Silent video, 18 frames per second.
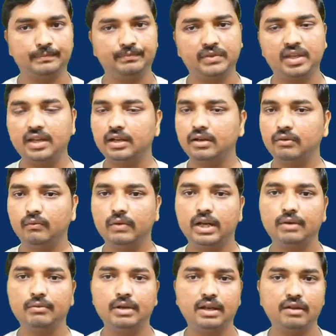Here
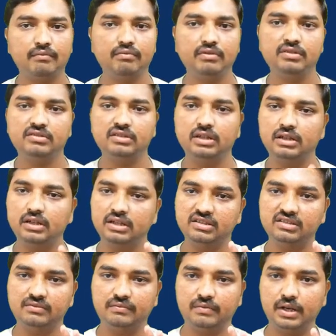wherever f is there, it
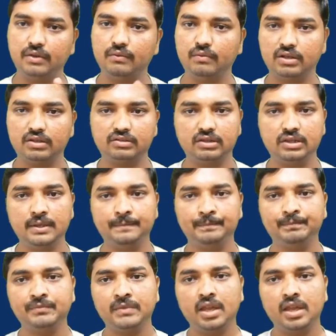is frequency.